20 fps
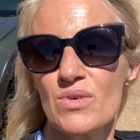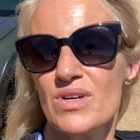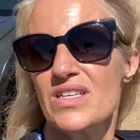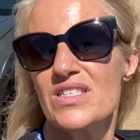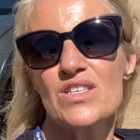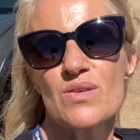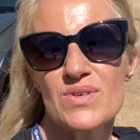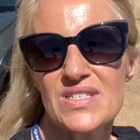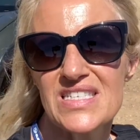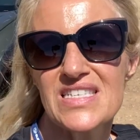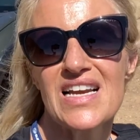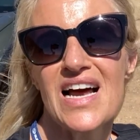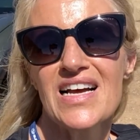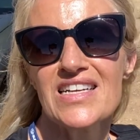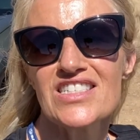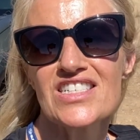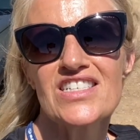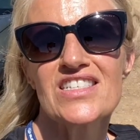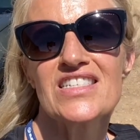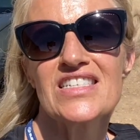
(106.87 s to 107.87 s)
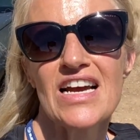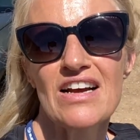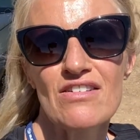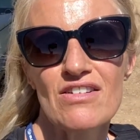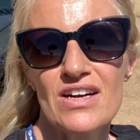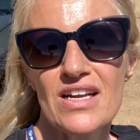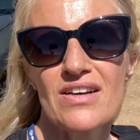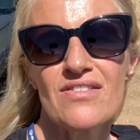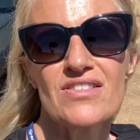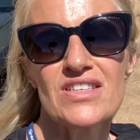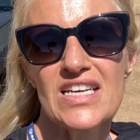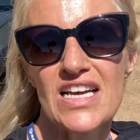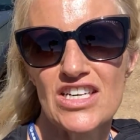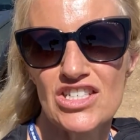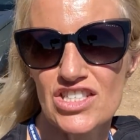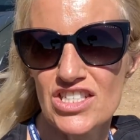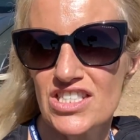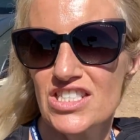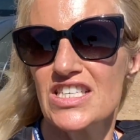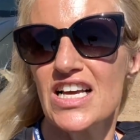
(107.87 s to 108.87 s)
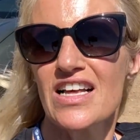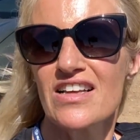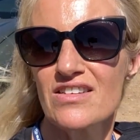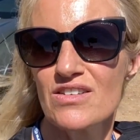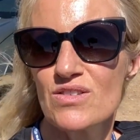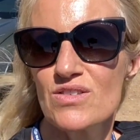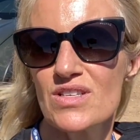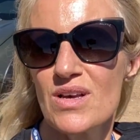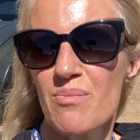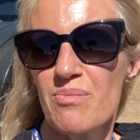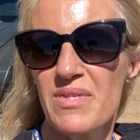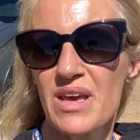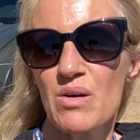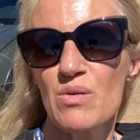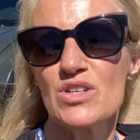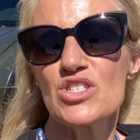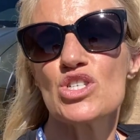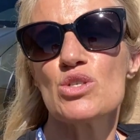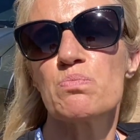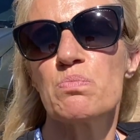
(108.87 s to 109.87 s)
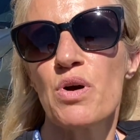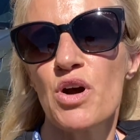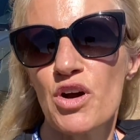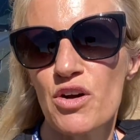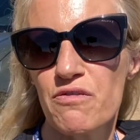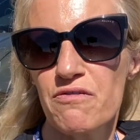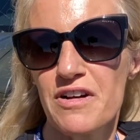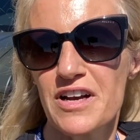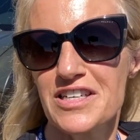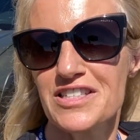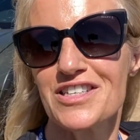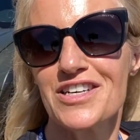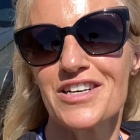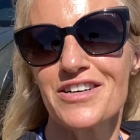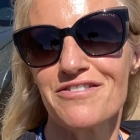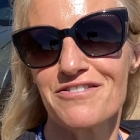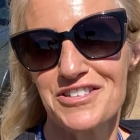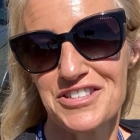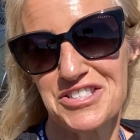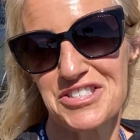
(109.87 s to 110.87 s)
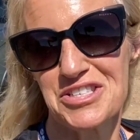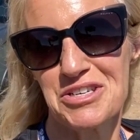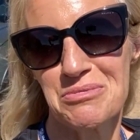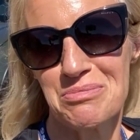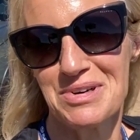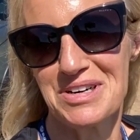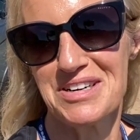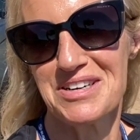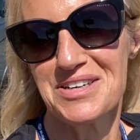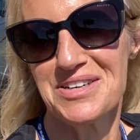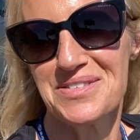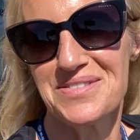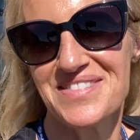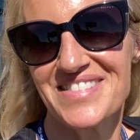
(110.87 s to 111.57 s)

So it's not just decorative, it's actually telling you something, which is perfect for Subaru.